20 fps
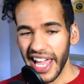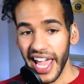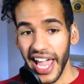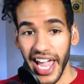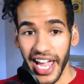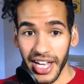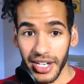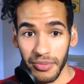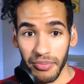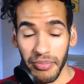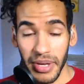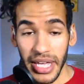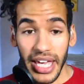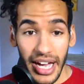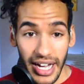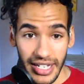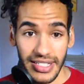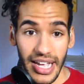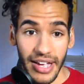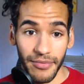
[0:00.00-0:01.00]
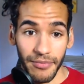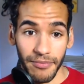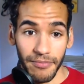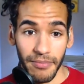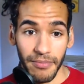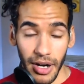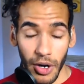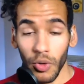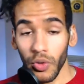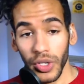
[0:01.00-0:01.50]
And because I've
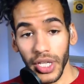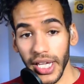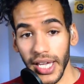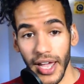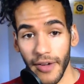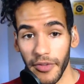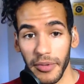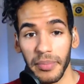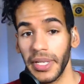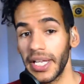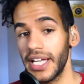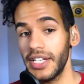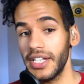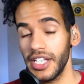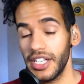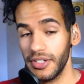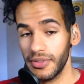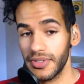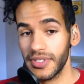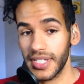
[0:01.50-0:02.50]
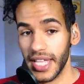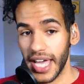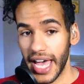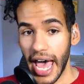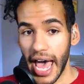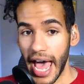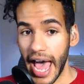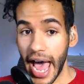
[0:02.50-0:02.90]
only ever planned to use the